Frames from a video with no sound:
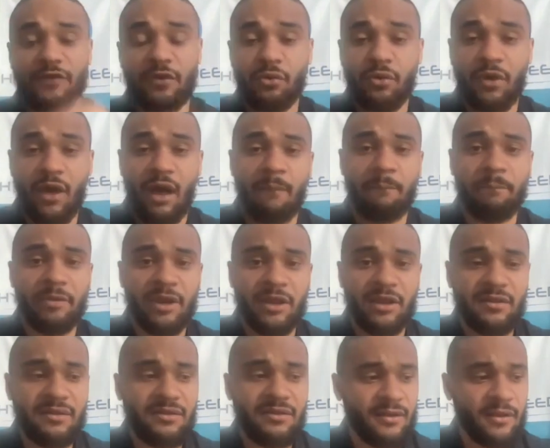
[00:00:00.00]
two
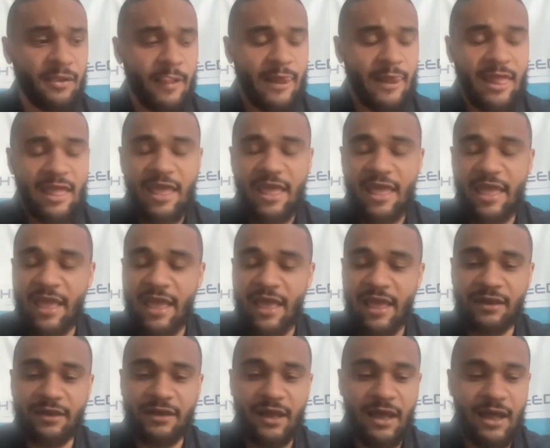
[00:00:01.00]
companies
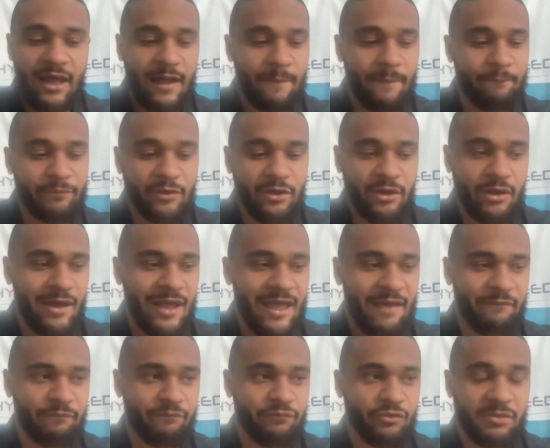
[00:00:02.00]
and, um, you know, I
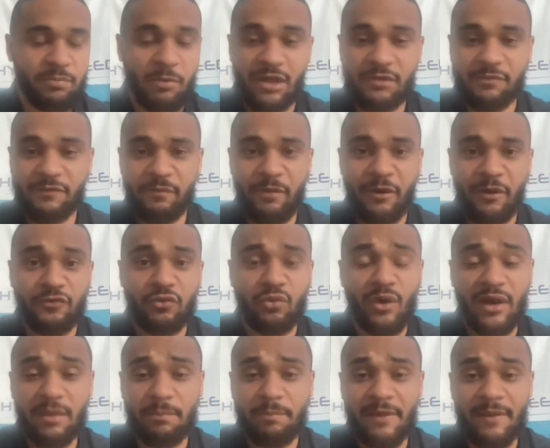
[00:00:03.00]
am responsible for about
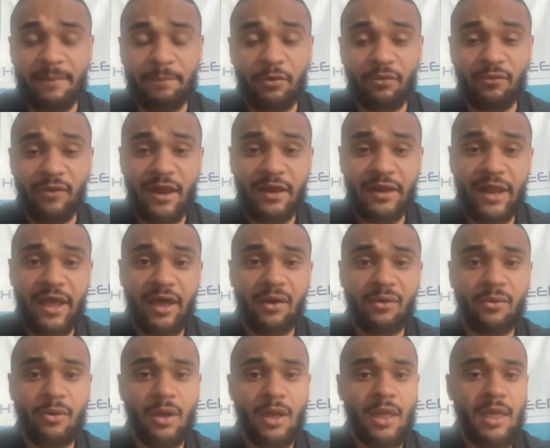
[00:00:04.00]
20 people right
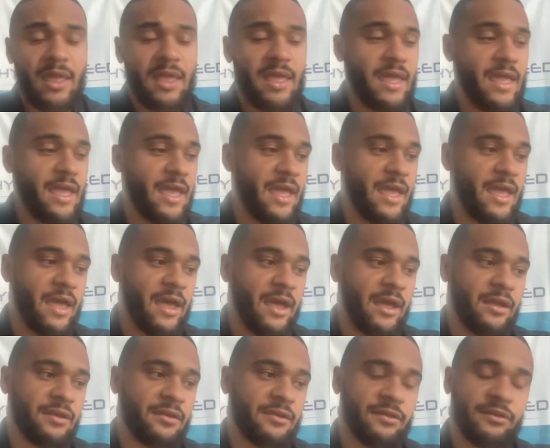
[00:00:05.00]
now
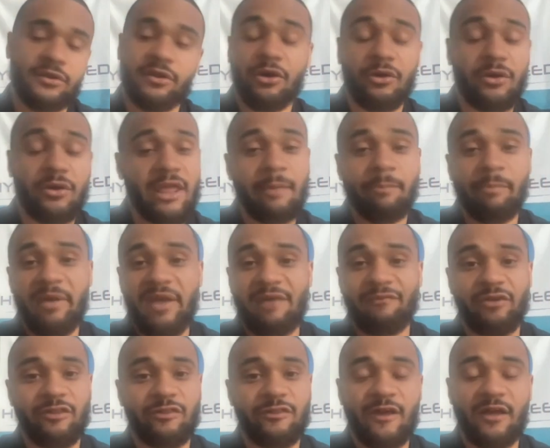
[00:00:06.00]
and, you know, keeping
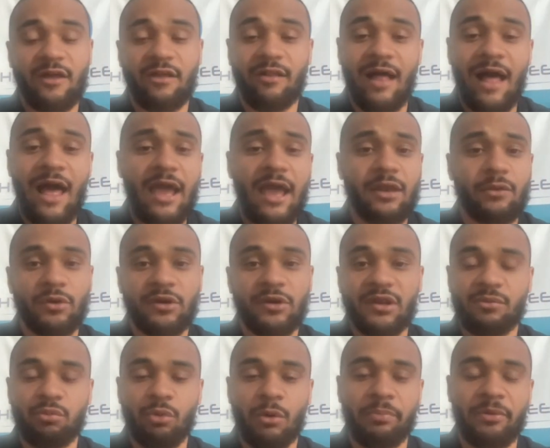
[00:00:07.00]
everything aligned. We're
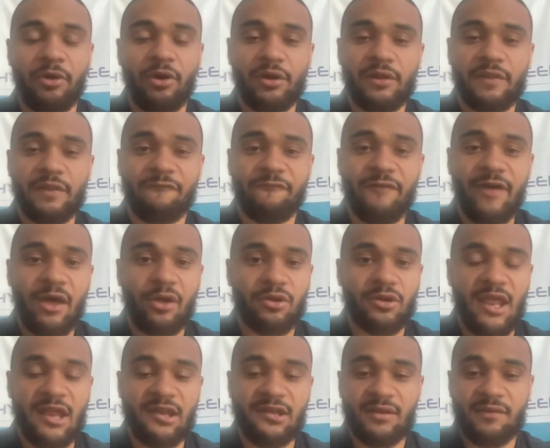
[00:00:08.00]
just, we're building the
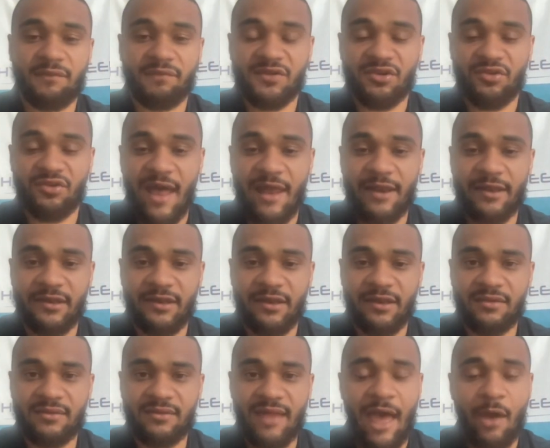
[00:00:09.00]
foundation of
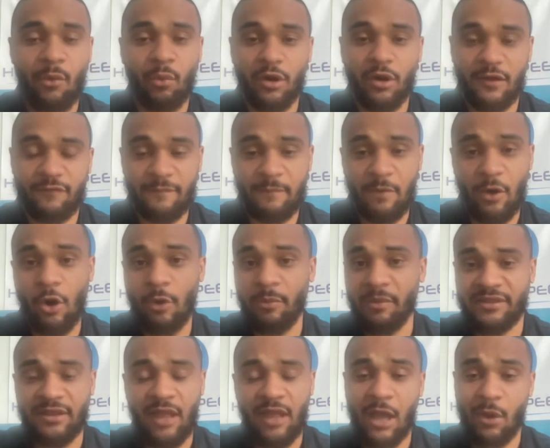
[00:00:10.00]
strategies. I work from home.
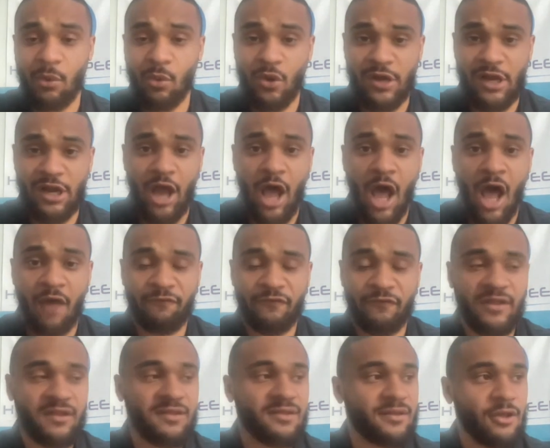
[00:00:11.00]
It's not like we're in an
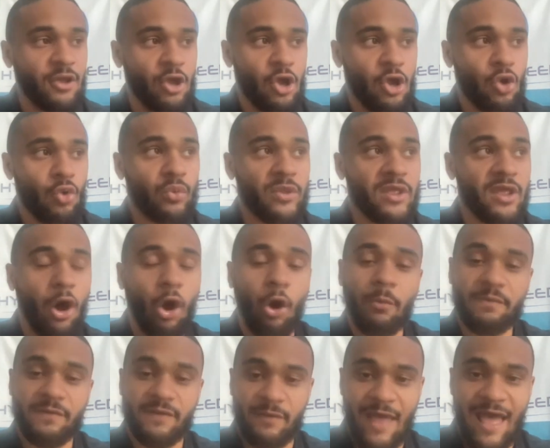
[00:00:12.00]
office. We
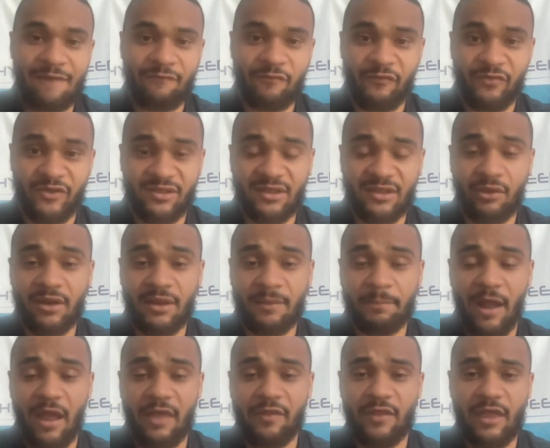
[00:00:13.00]
hope to have a facility
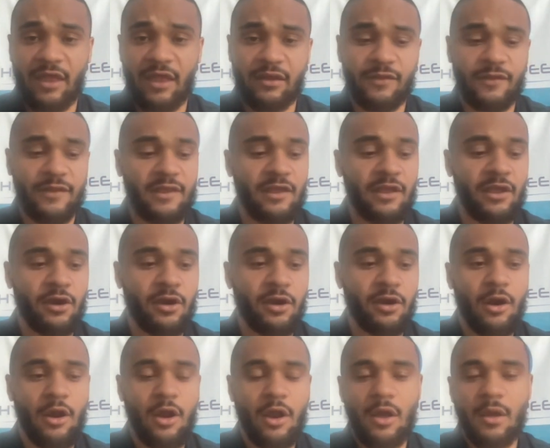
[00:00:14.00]
by the end of the
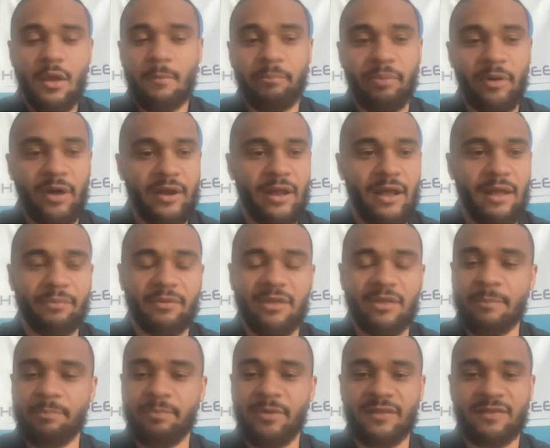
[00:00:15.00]
year, but um,
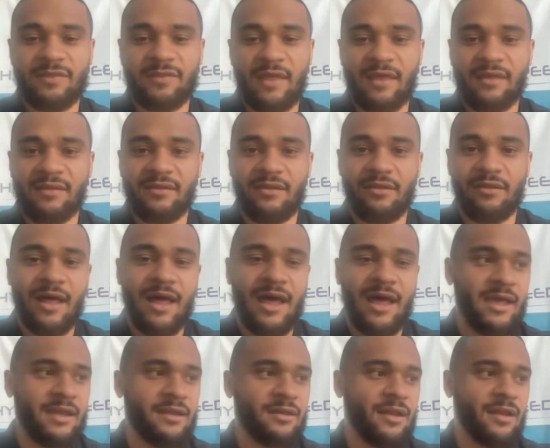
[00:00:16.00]
keeping things
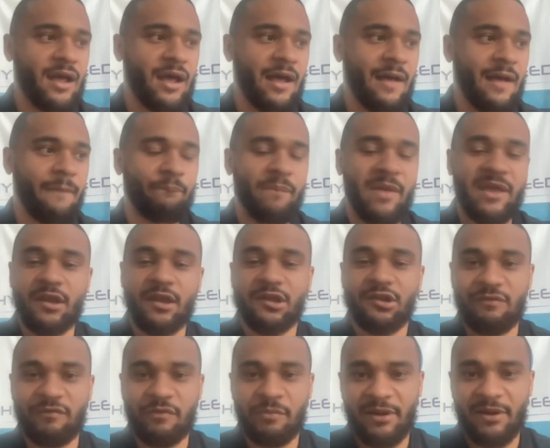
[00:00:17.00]
aligned, uh, making
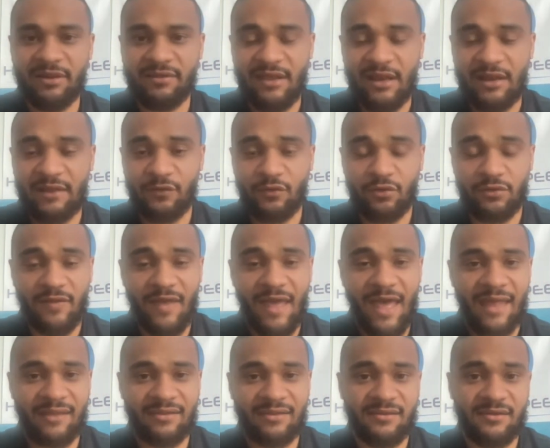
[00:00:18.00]
sure everybody's getting their
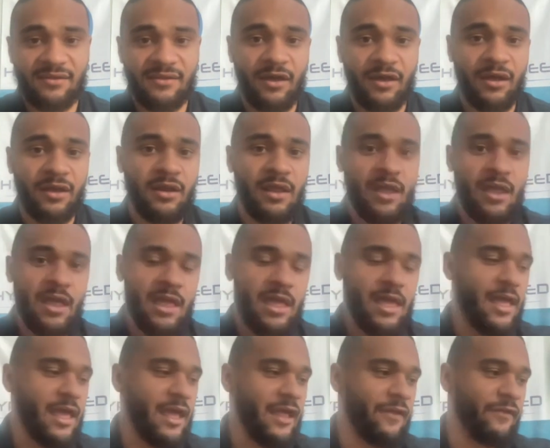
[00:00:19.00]
tasks done.
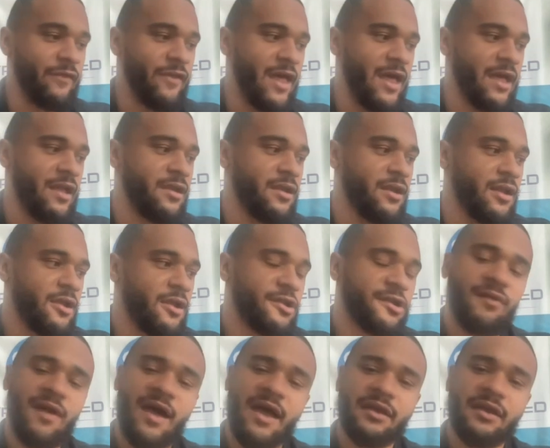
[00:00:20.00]
And then
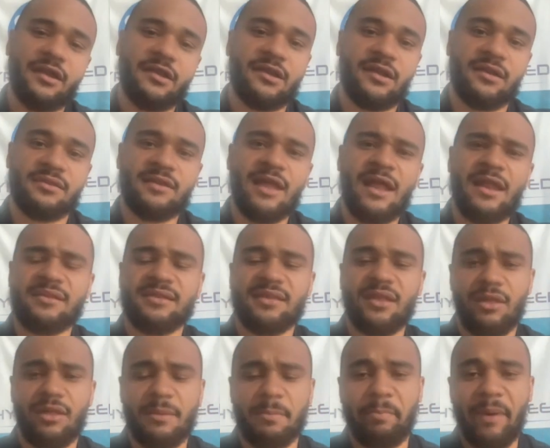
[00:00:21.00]
trying to just not
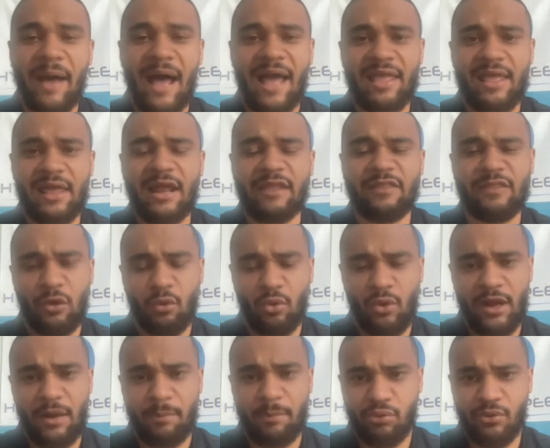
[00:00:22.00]
necessarily buy in. I think
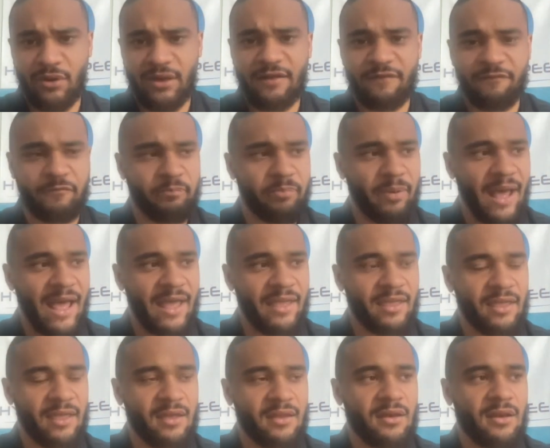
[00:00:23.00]
we're at a point of buy
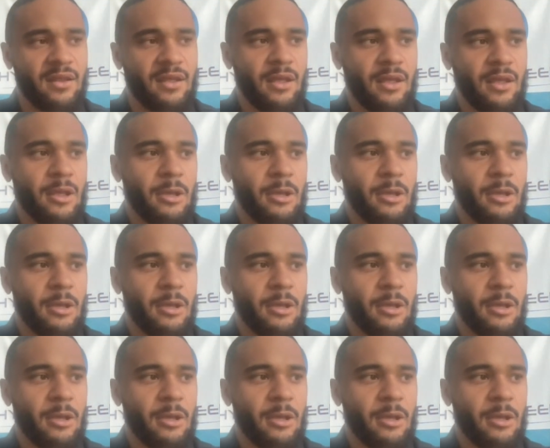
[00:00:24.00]
in,